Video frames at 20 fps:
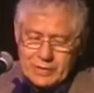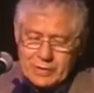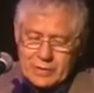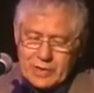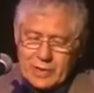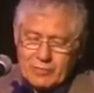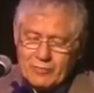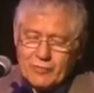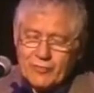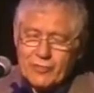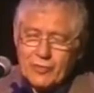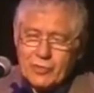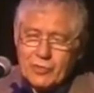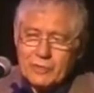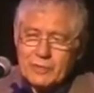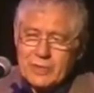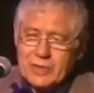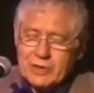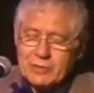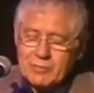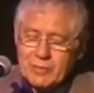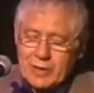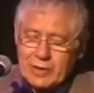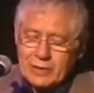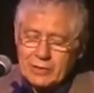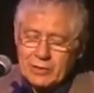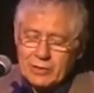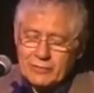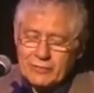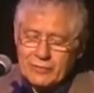confirming my
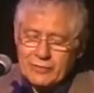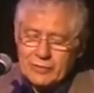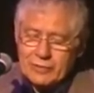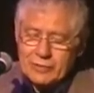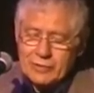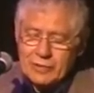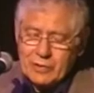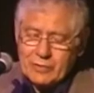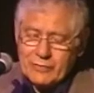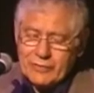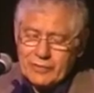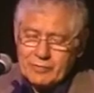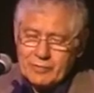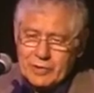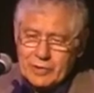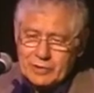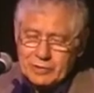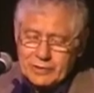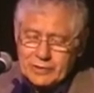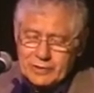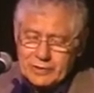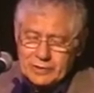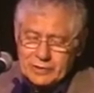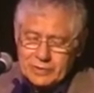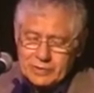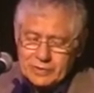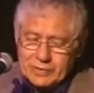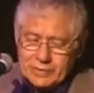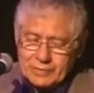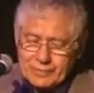love of America.
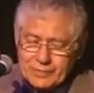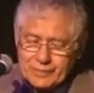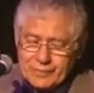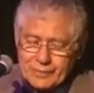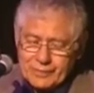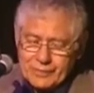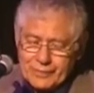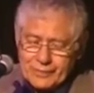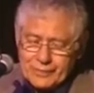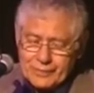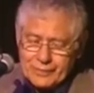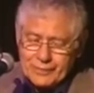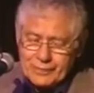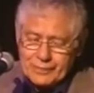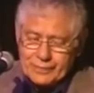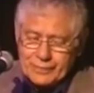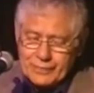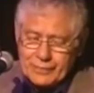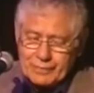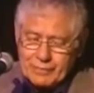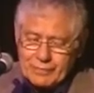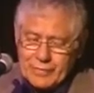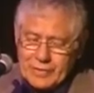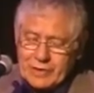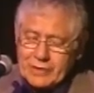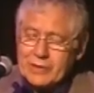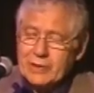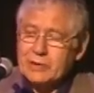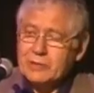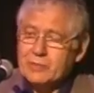May
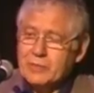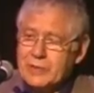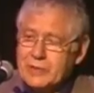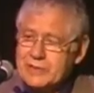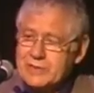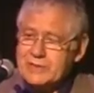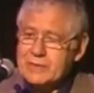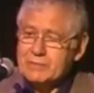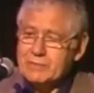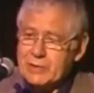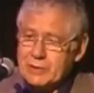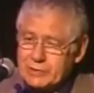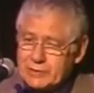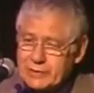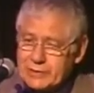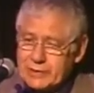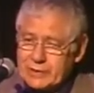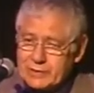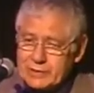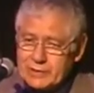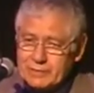God bless America.